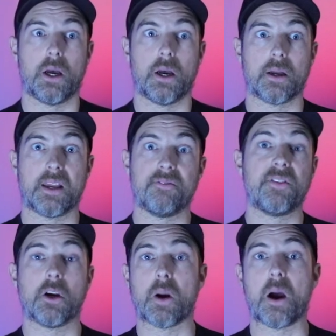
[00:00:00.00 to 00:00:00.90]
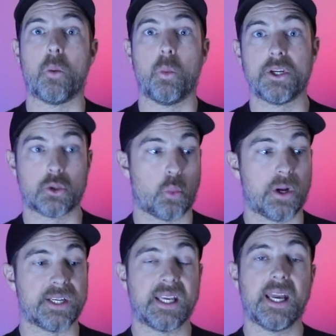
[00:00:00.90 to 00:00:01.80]
uh, can figure out which
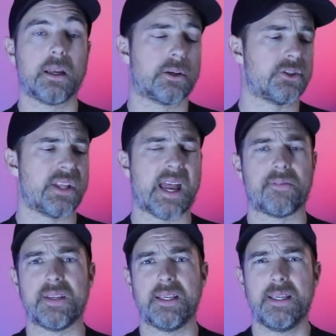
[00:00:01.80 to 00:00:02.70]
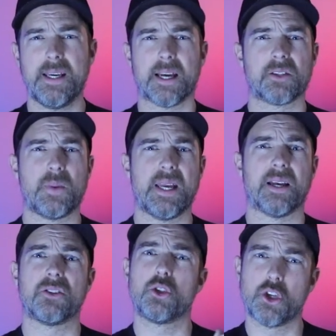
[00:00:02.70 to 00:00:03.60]
one to get because they have the
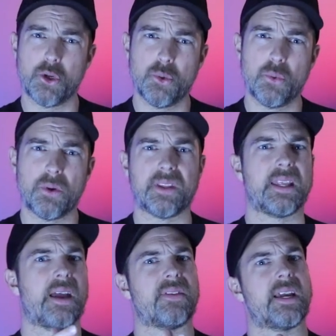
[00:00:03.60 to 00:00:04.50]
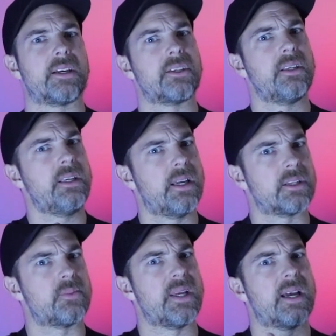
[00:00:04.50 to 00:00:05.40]
EXPS2 and then you have the
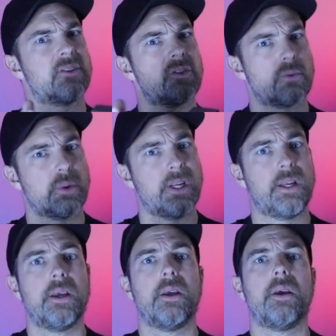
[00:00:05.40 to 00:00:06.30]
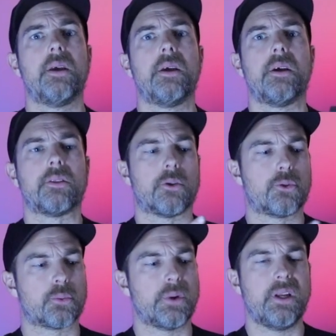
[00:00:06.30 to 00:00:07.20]
EXPS3. The
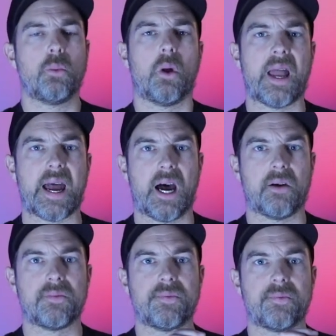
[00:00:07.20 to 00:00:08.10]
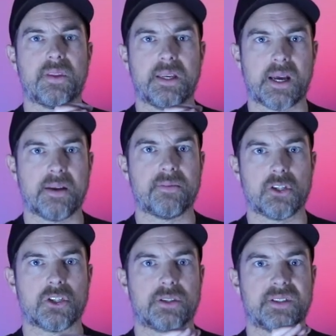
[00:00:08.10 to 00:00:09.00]
3 will have the night
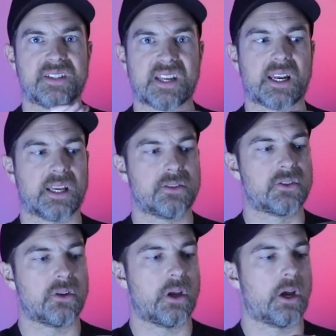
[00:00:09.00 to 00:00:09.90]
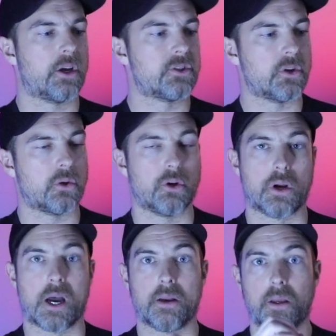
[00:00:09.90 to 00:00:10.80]
vision settings, uh, so you're
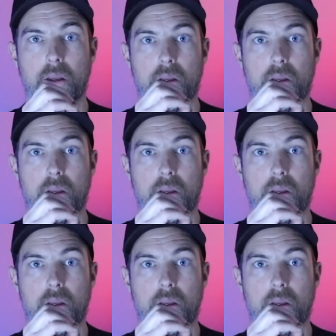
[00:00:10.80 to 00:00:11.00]
not